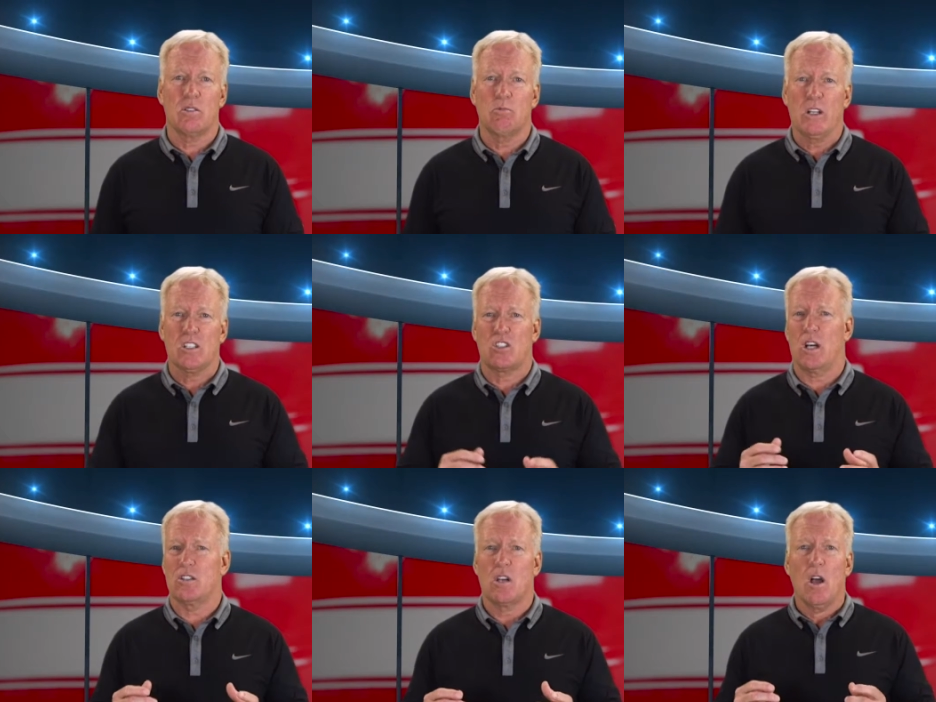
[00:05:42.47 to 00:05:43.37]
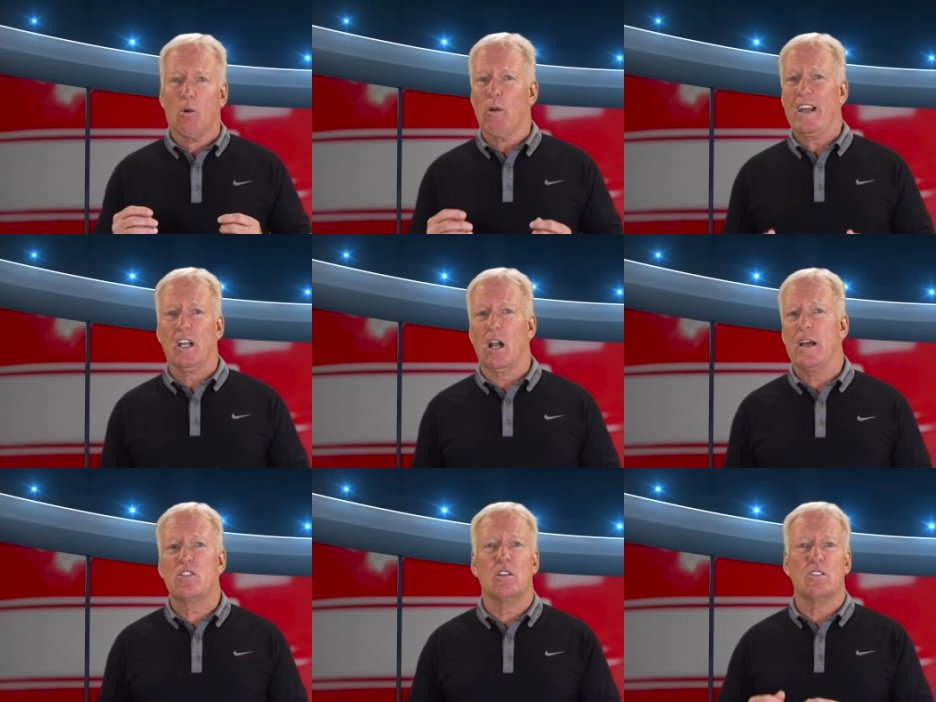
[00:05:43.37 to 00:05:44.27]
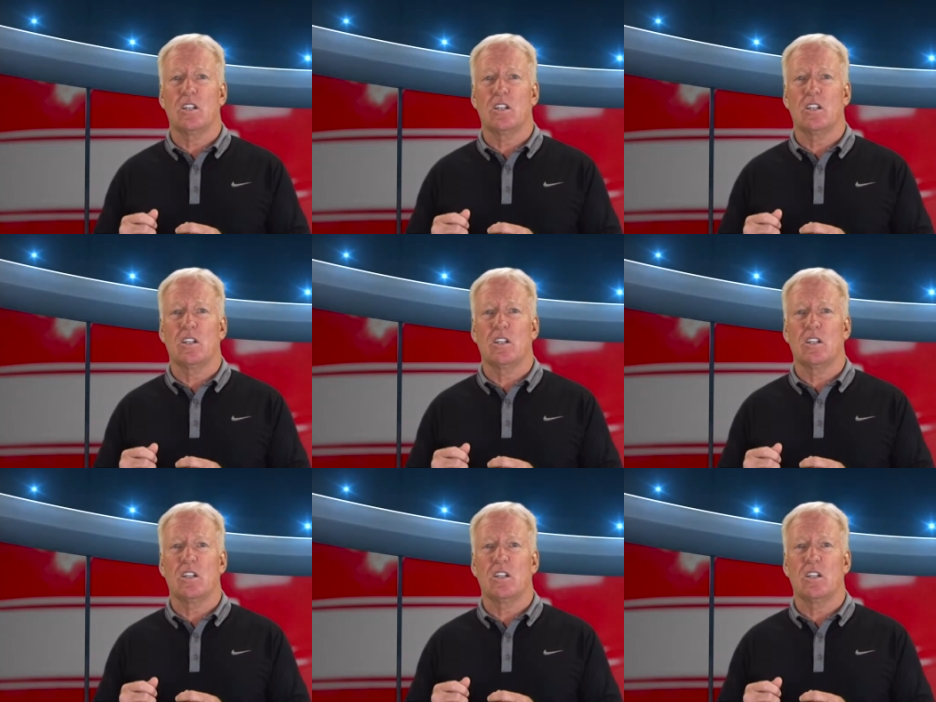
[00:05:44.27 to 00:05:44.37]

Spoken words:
and we discuss regulations